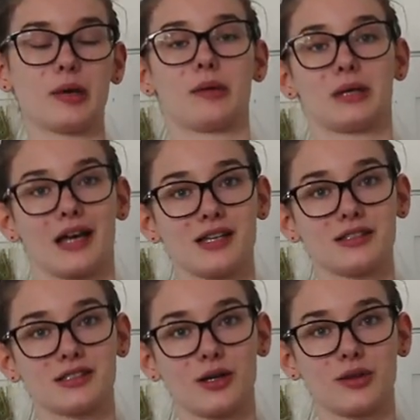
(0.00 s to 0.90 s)
But
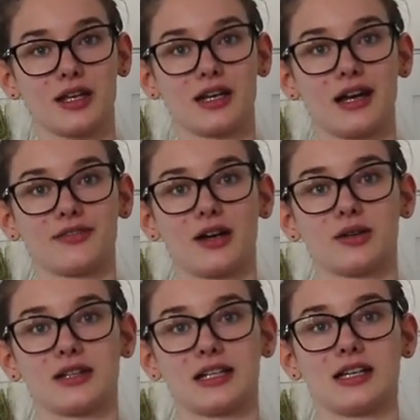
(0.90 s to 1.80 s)
because it's so thin, I
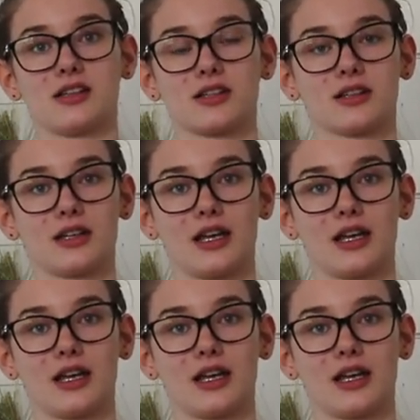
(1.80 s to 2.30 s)
found that it's